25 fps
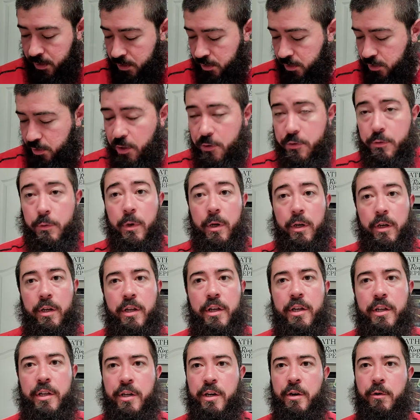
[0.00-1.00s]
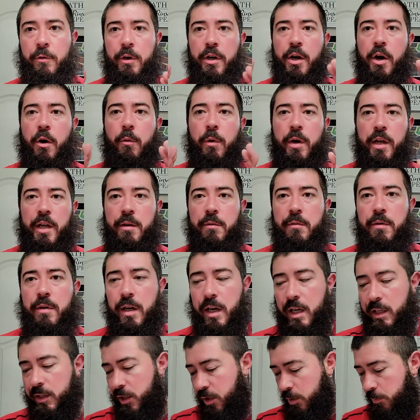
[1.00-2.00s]
go you know go in a
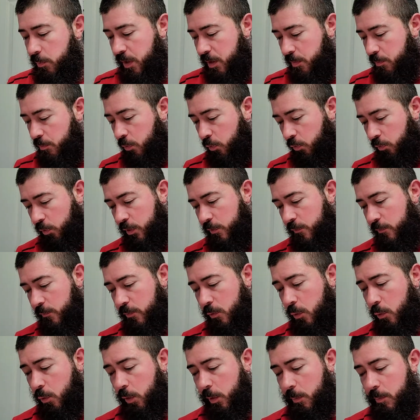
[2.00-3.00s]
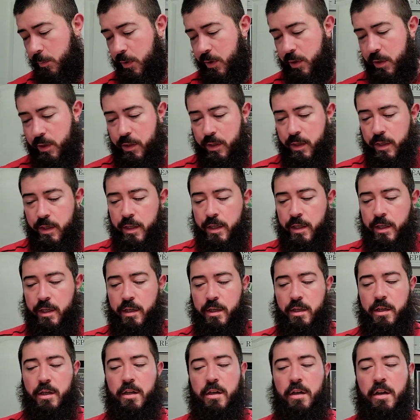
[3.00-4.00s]
little bit more informed
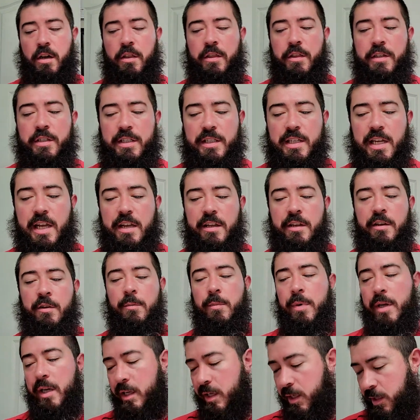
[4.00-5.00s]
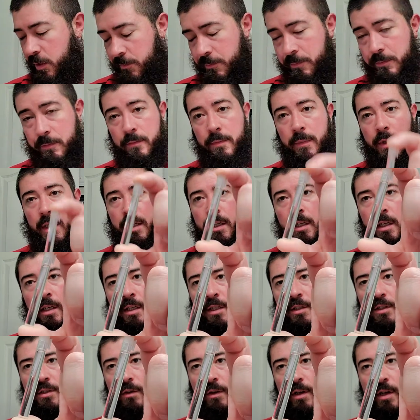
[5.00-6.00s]
on the scent you're picking
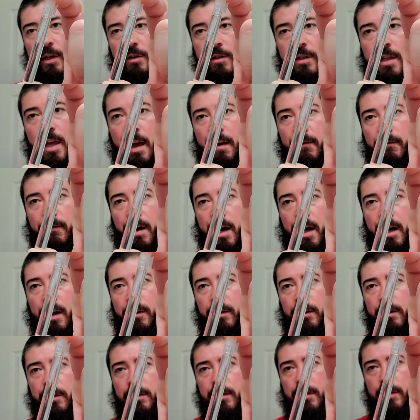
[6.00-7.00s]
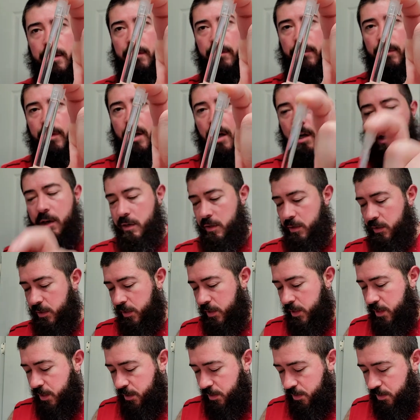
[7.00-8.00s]
so here's that vial of
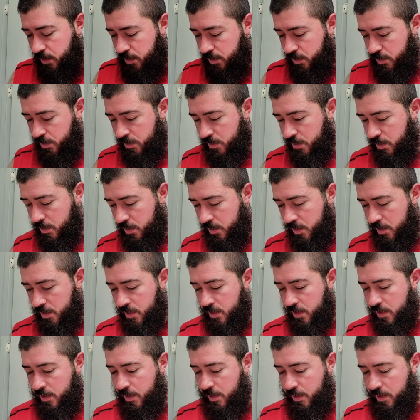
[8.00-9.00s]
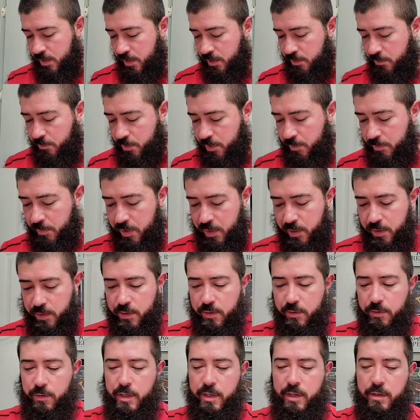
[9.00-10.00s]
gondolier I think what I'm gonna
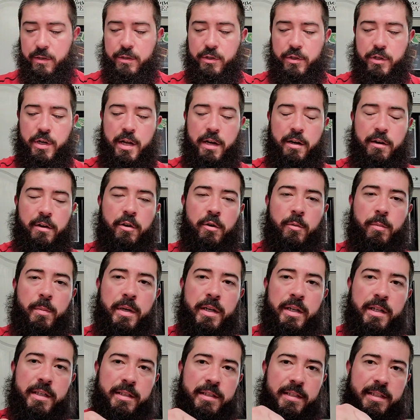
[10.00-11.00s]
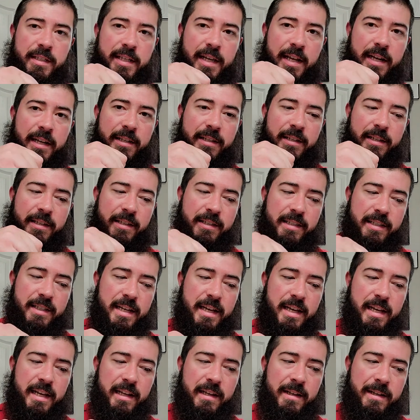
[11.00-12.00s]
do here is try to open it set it to the
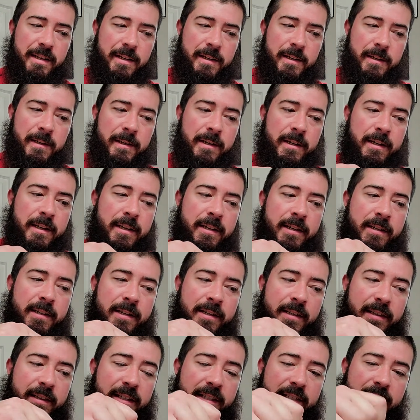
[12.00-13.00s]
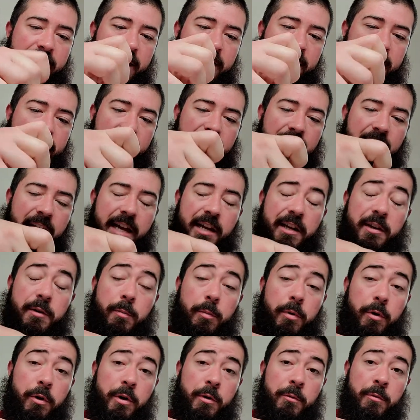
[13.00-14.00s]
side these things stand
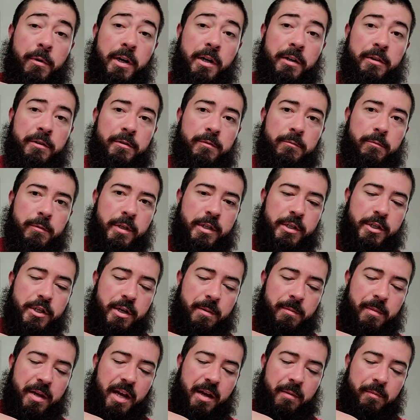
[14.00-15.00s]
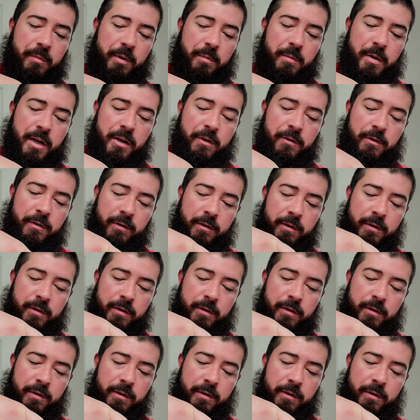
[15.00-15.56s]
pretty well which I'm happy about